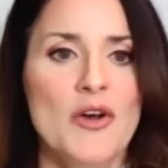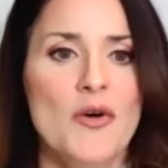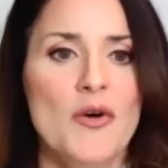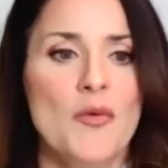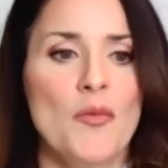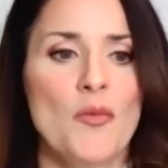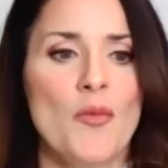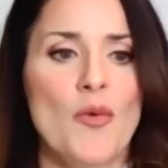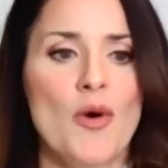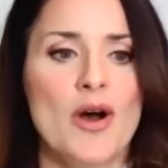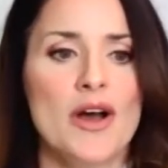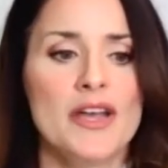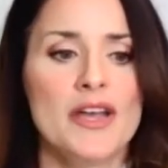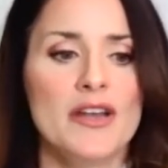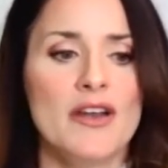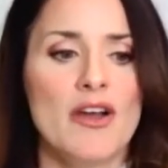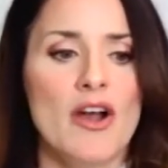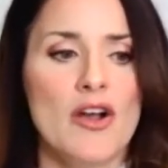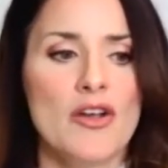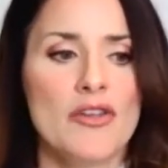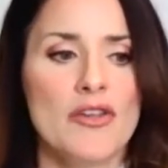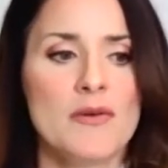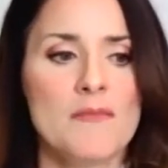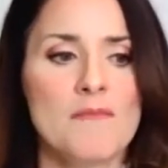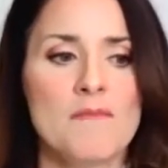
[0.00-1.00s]
What
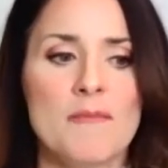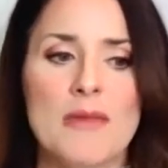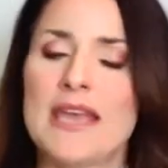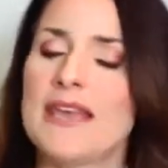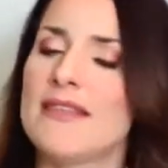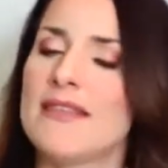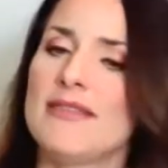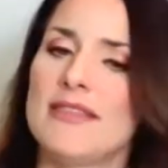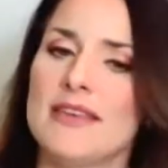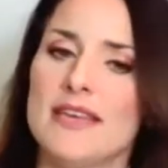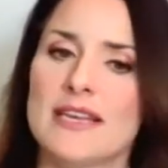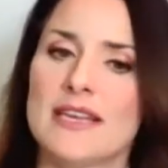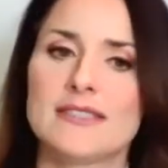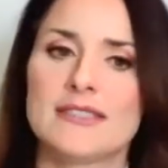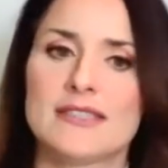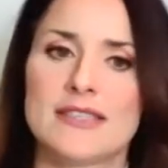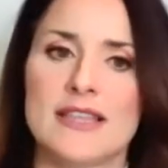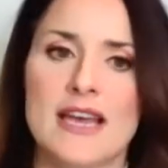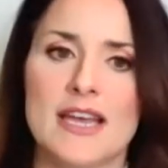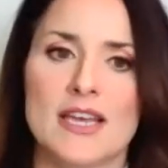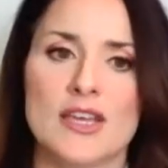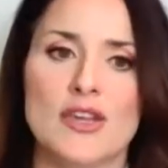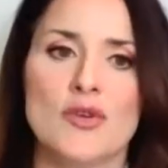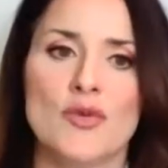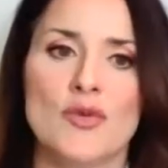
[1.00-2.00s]
are the main things
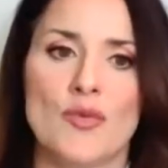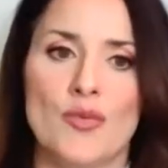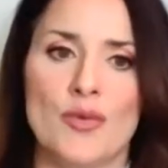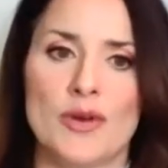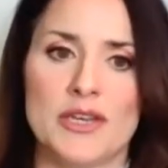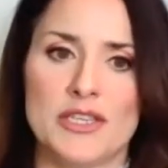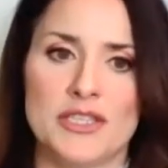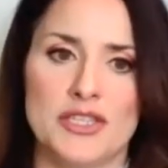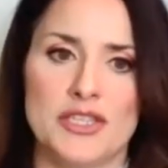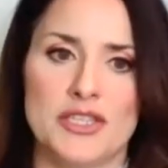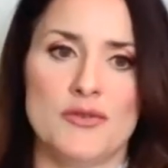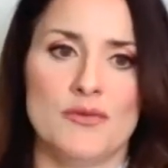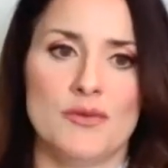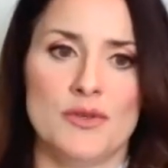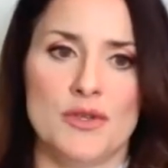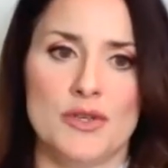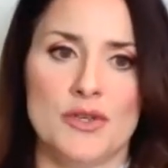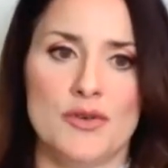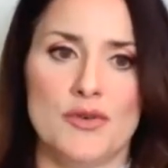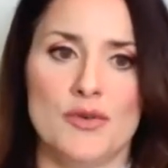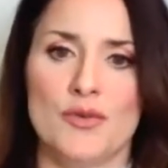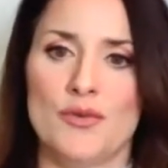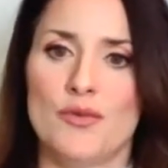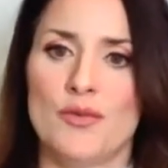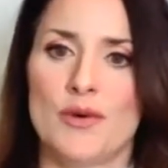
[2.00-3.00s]
that you wish you
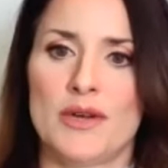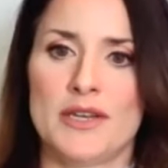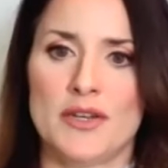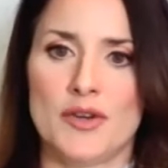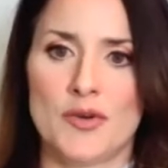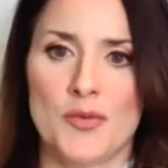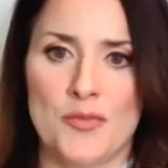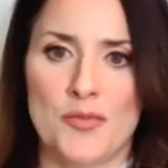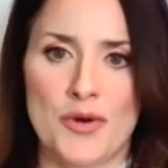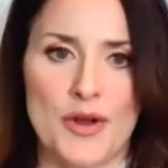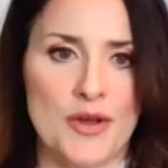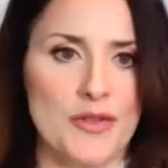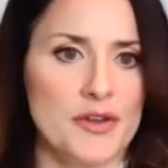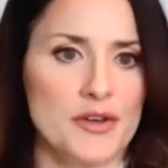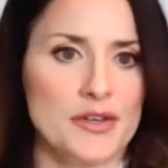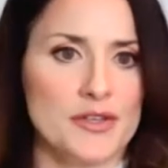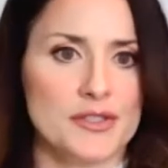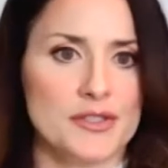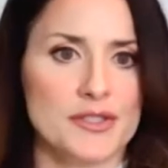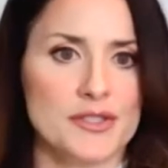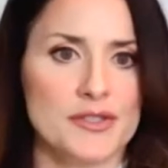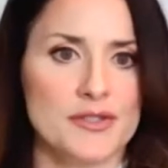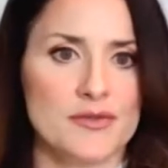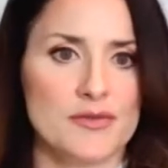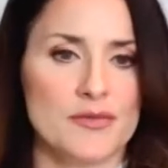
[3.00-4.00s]
knew when your
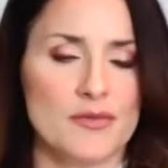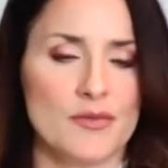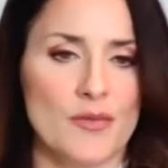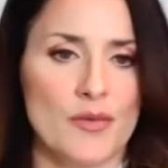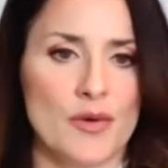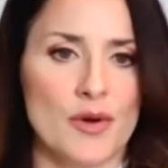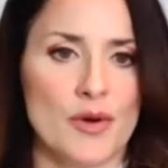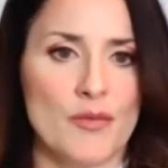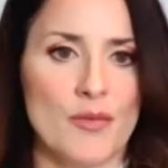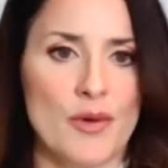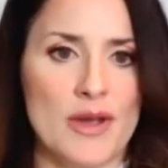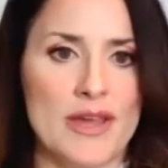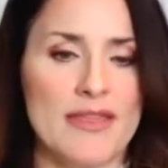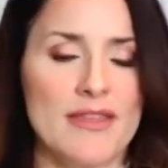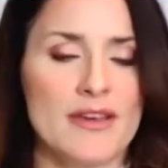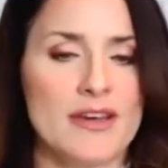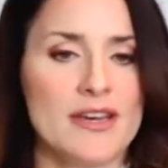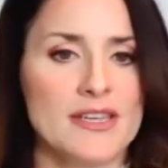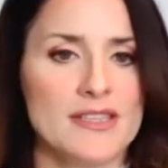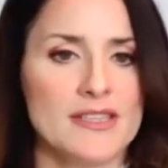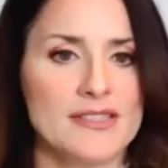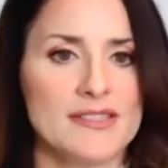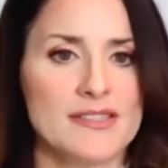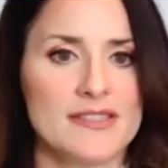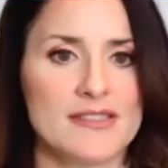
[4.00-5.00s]
brothers were with
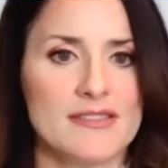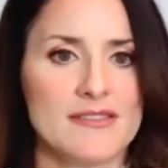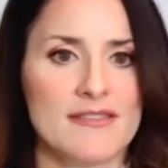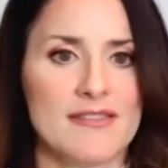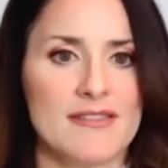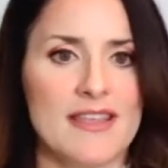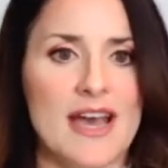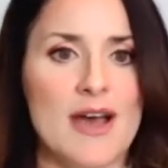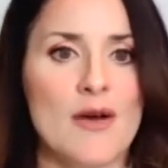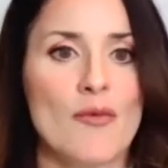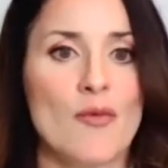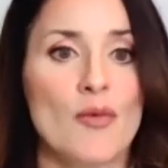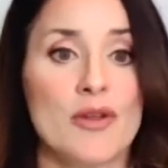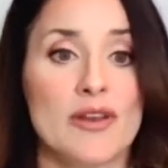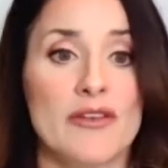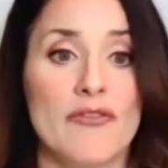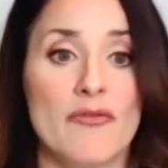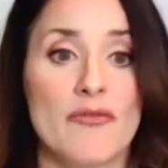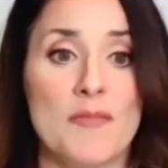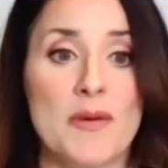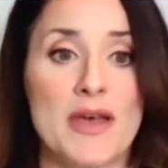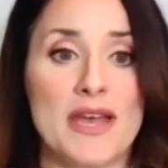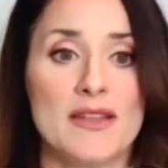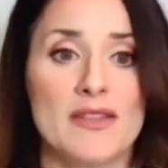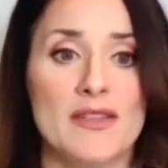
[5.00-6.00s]
us that would
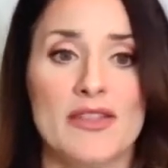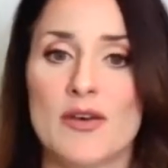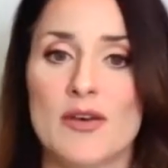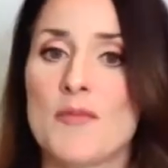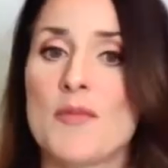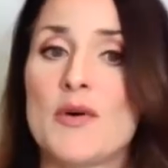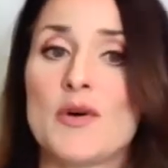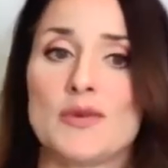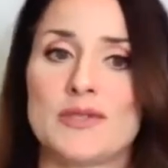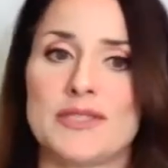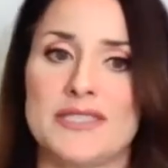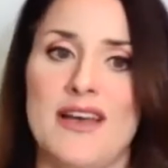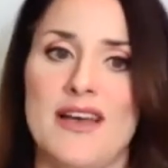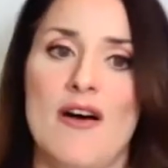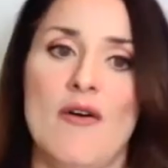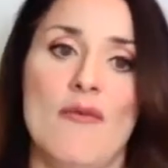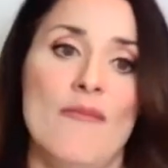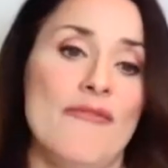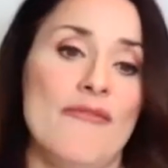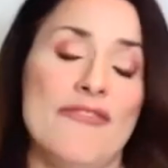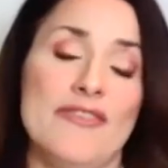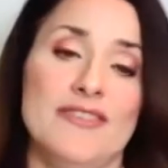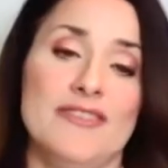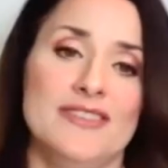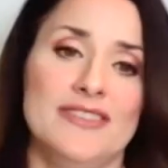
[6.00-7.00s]
have been the most
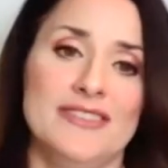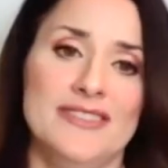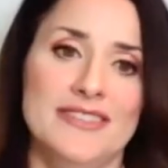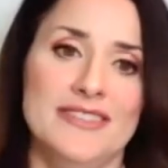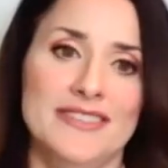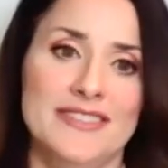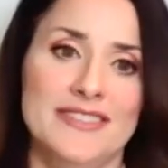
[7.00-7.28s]
helpful?